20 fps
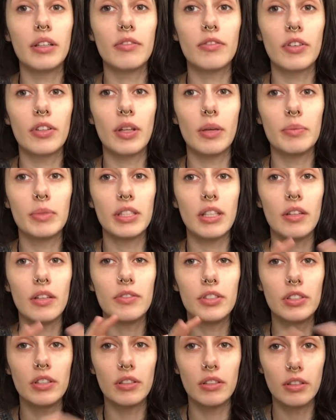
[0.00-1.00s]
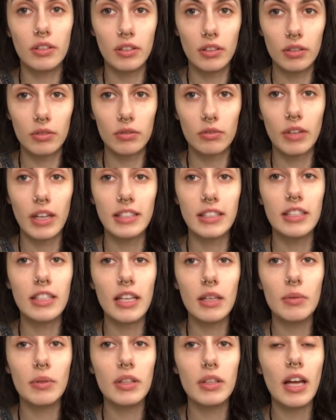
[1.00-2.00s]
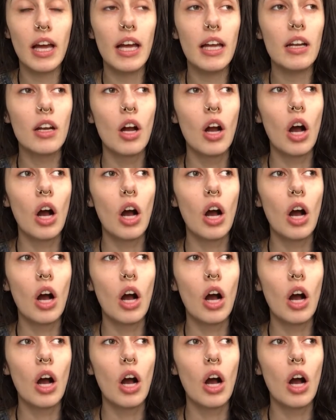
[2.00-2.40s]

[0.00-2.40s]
for themselves to resonate with that,